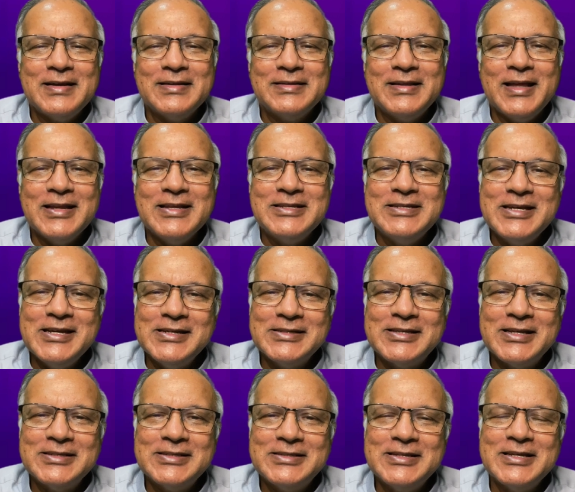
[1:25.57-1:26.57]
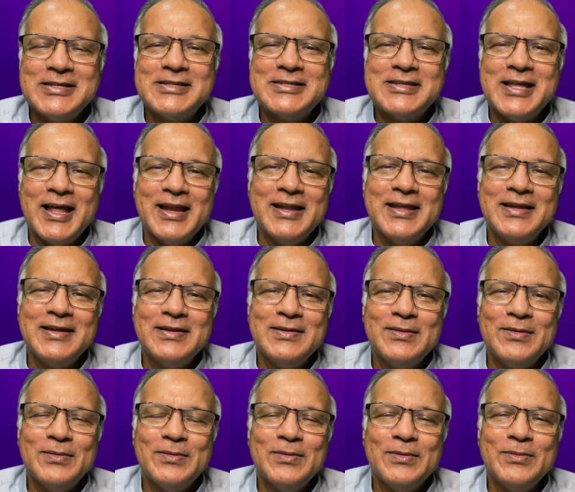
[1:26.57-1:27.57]
that Jesus is telling
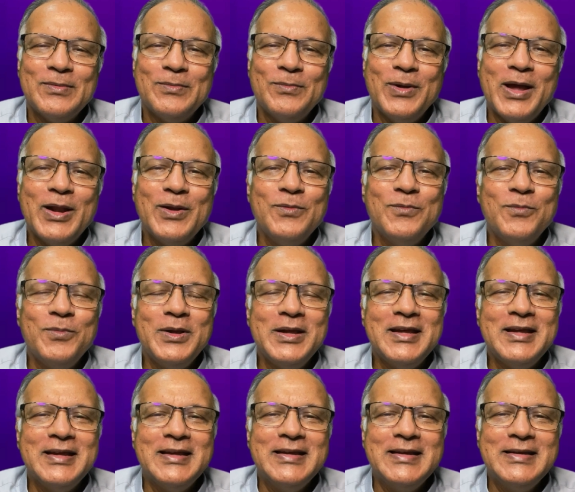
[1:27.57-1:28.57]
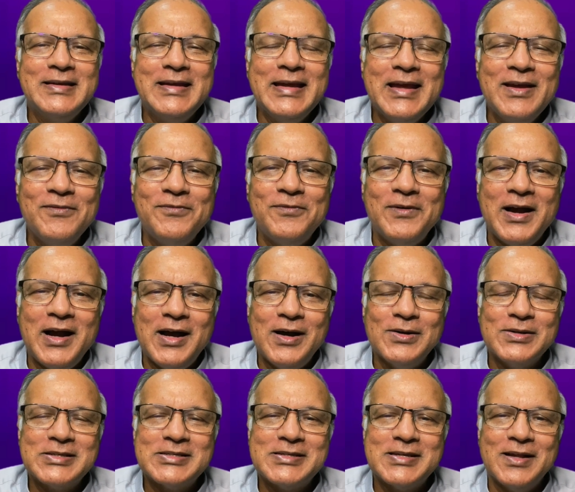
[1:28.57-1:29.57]
when we give
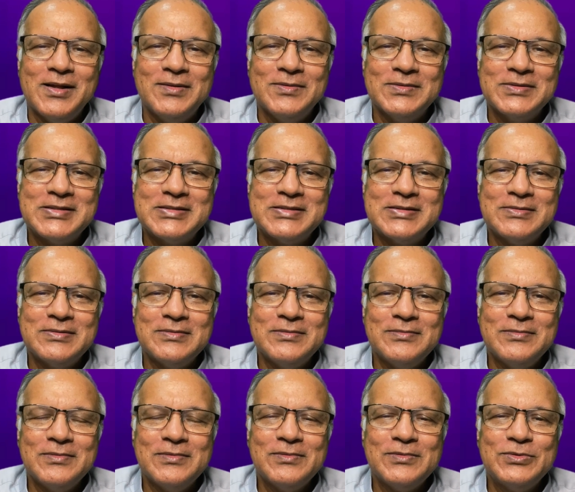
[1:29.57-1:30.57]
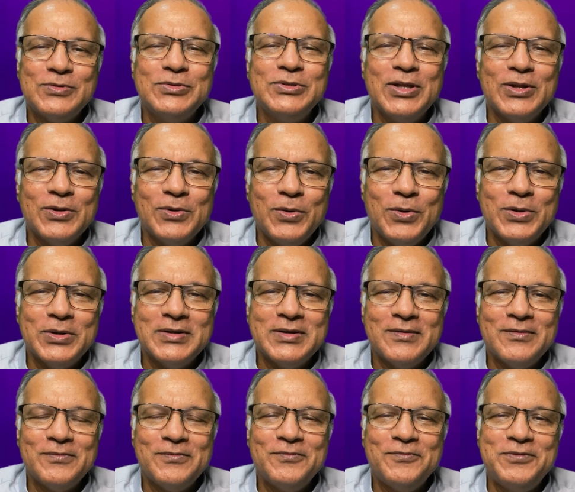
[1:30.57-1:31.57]
ourselves to the Lord.
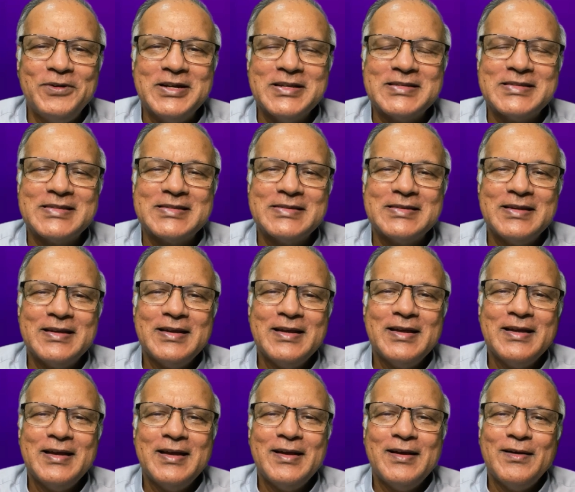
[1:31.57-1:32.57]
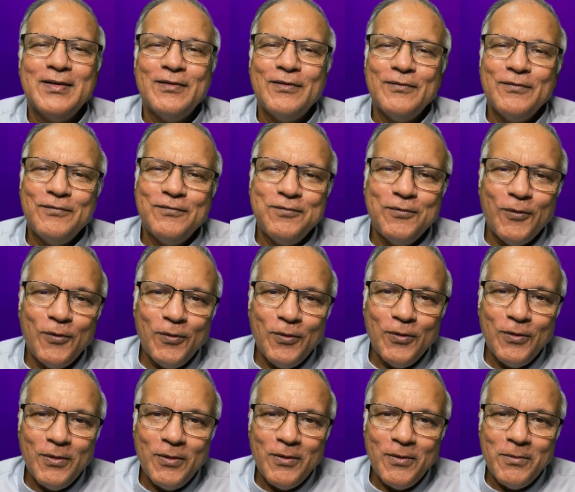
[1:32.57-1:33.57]
First,
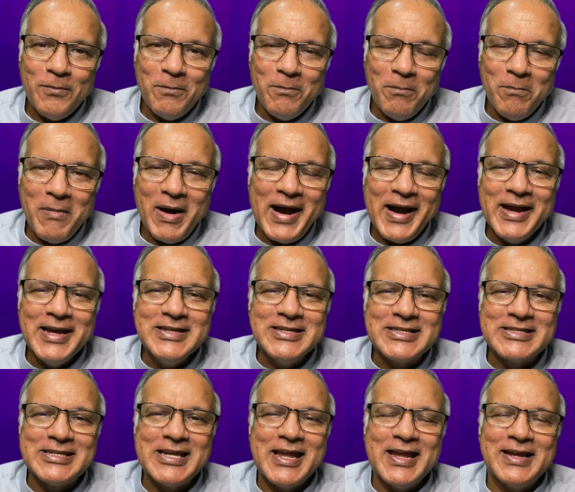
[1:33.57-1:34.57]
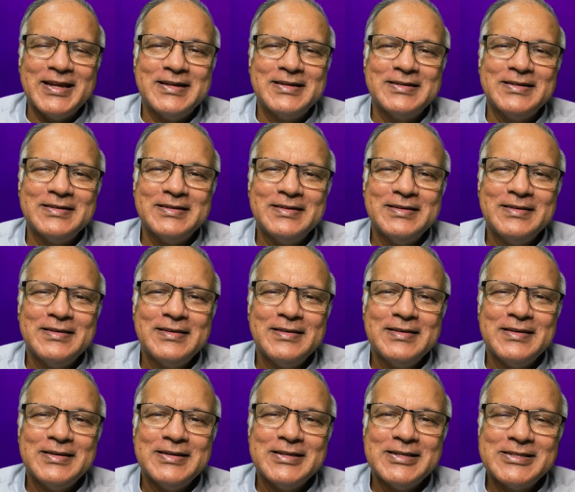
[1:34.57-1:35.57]
for my sake.
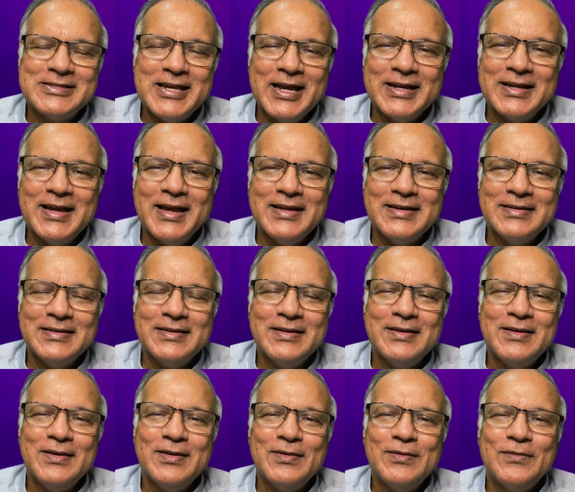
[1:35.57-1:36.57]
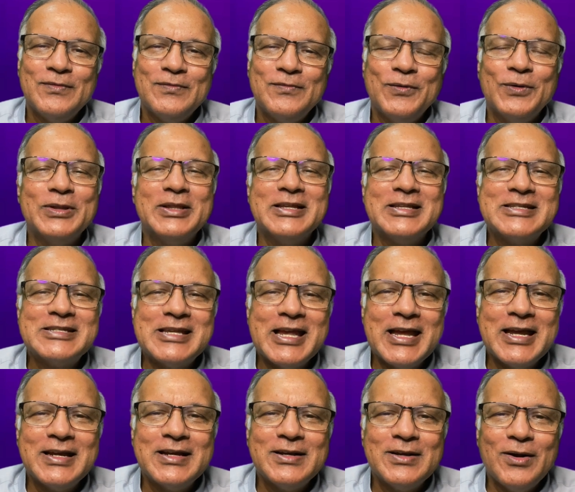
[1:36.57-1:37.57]
Second, for the
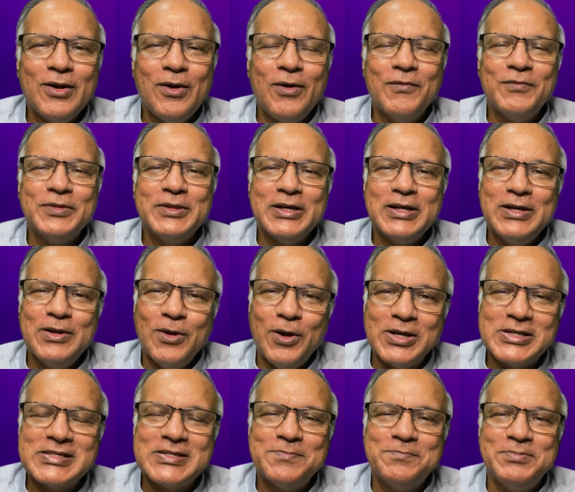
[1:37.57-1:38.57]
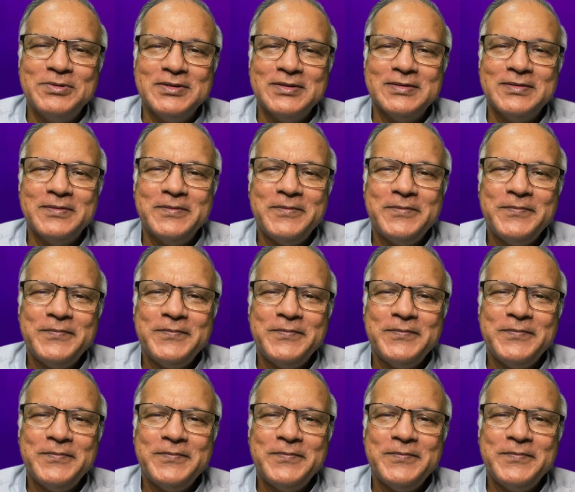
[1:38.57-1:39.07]
sake of the gospel.